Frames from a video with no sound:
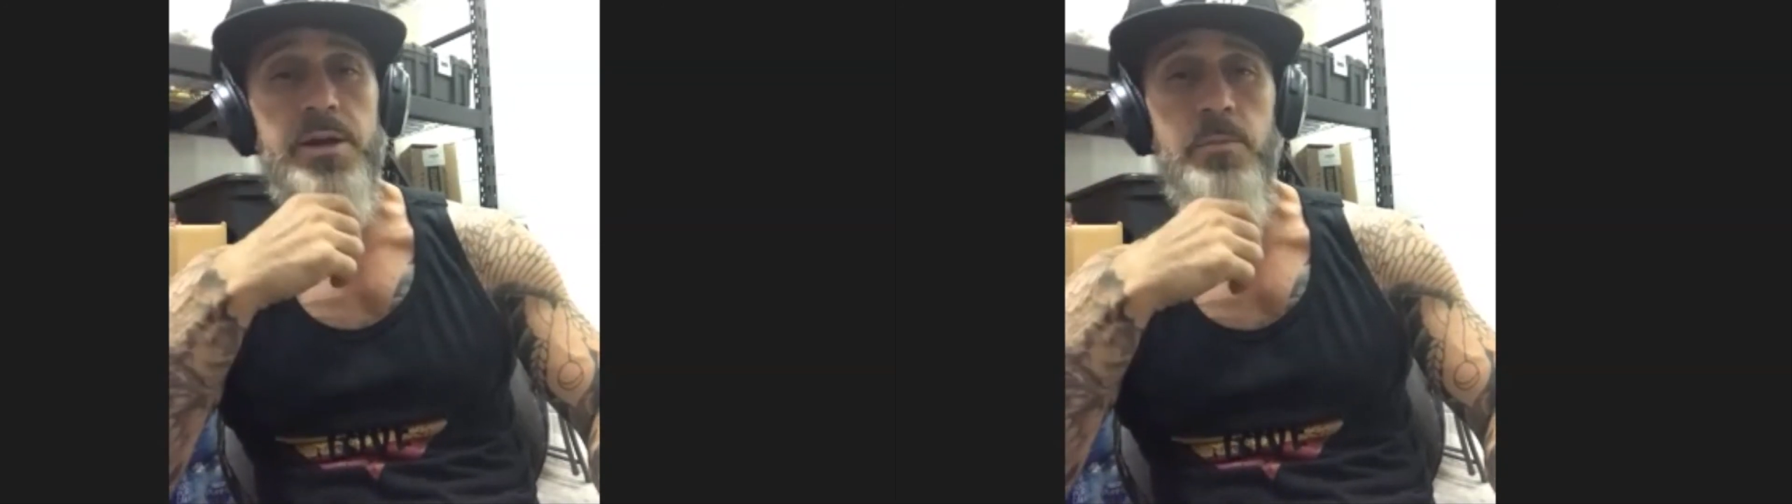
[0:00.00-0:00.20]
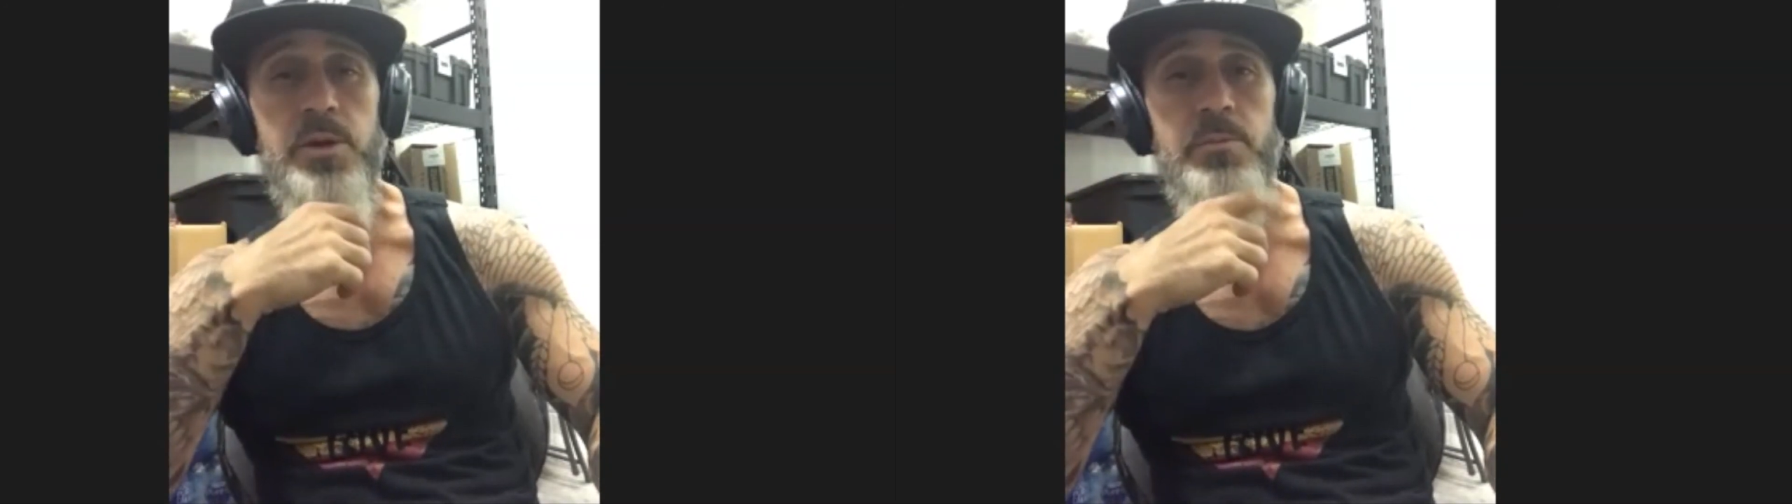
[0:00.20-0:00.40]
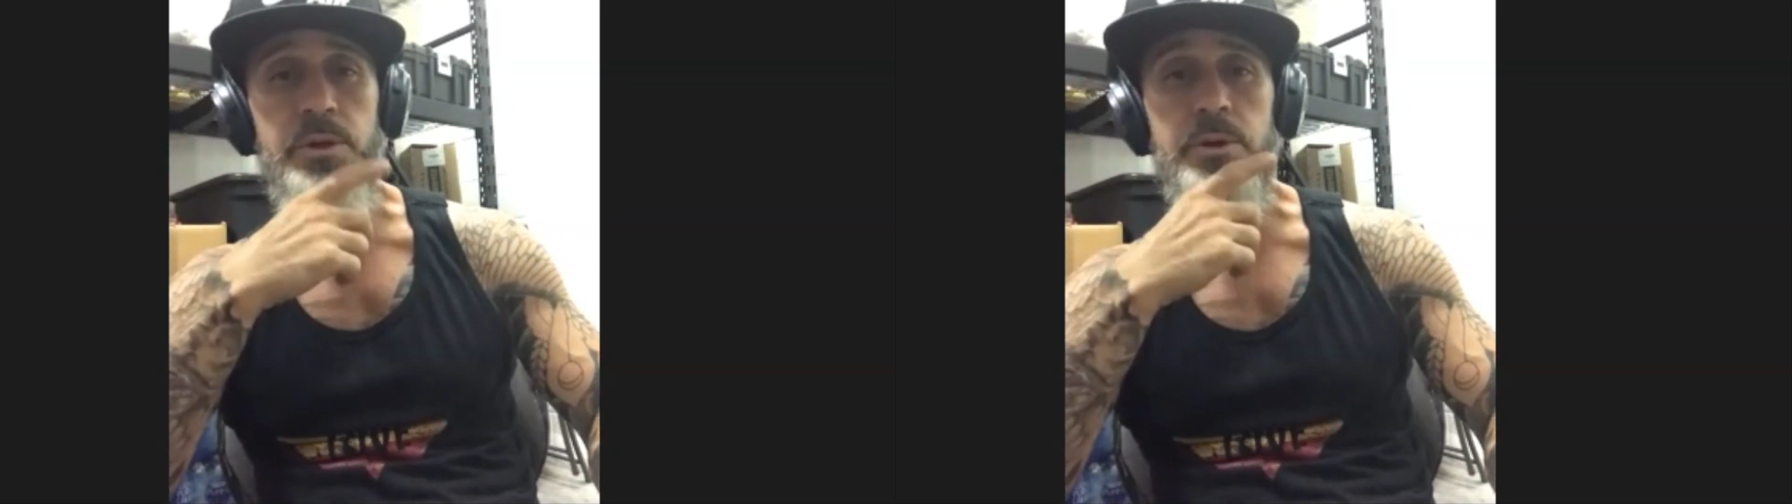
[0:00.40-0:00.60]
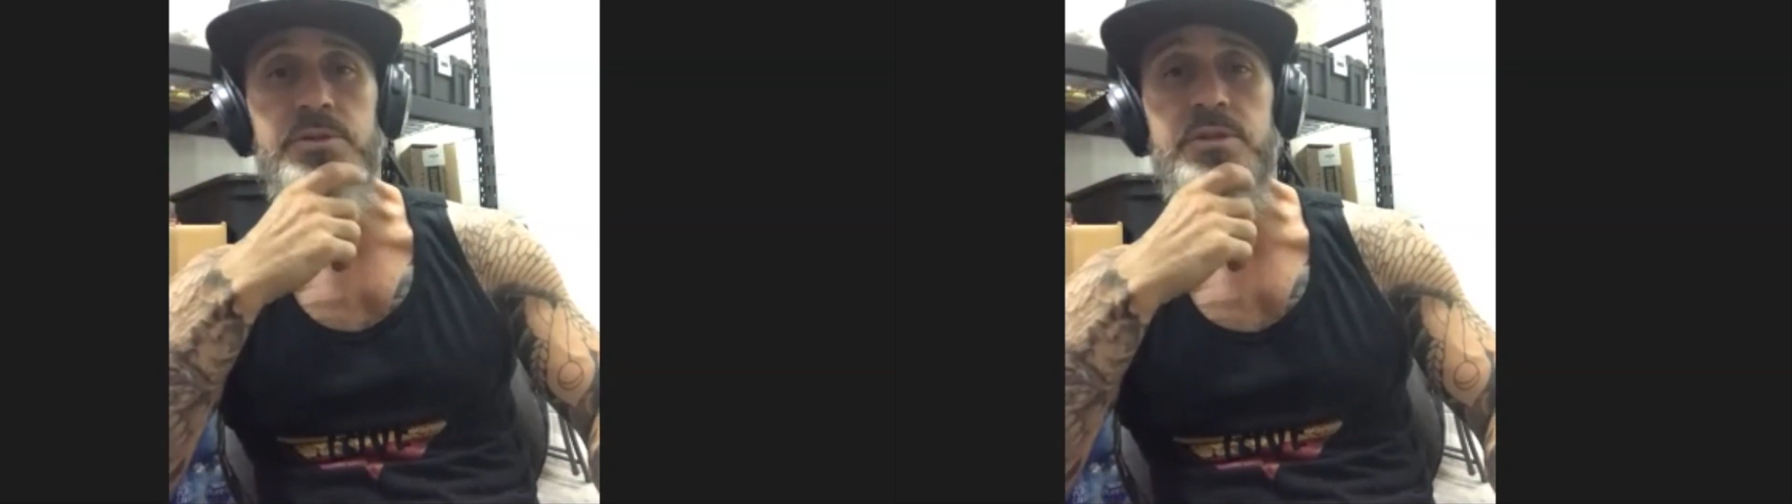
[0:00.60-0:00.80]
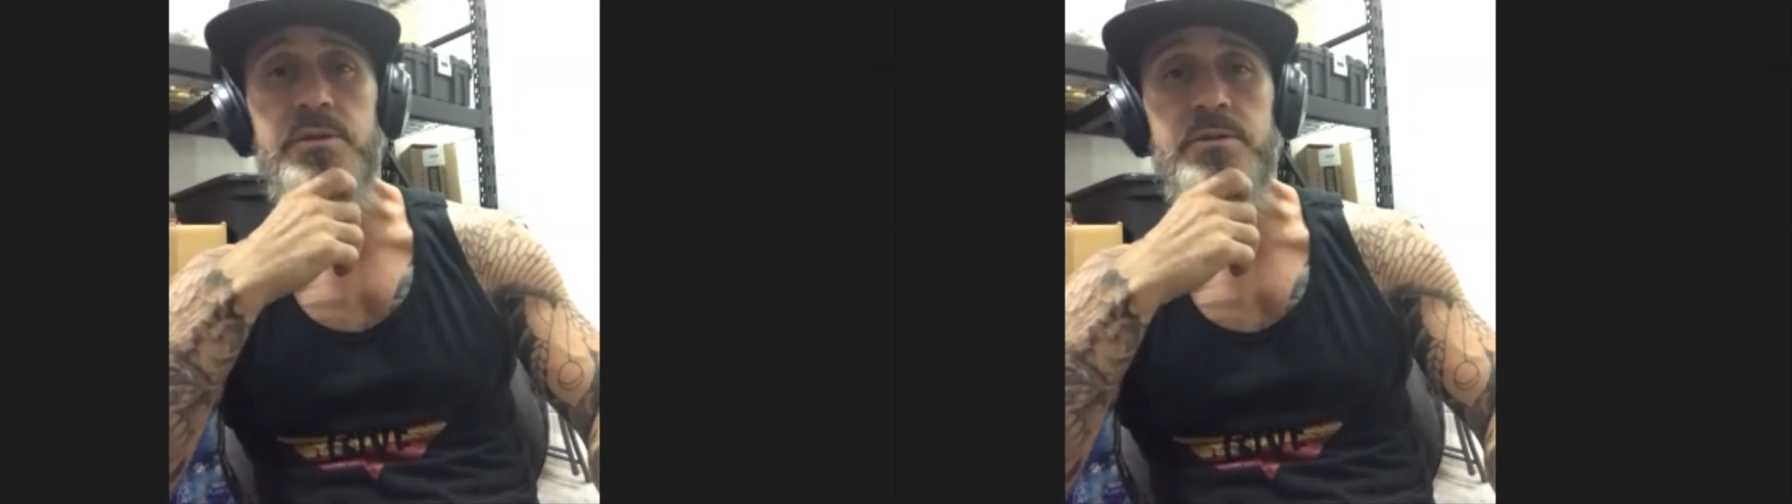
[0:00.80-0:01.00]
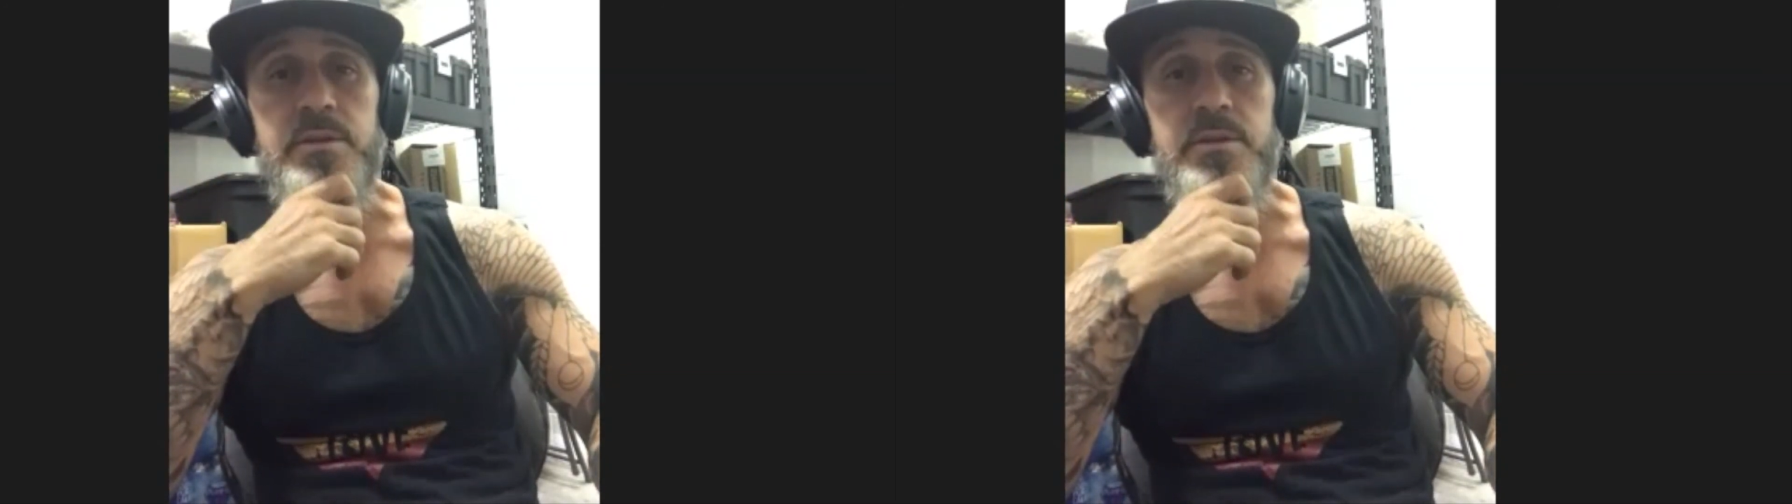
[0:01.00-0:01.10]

can be abused.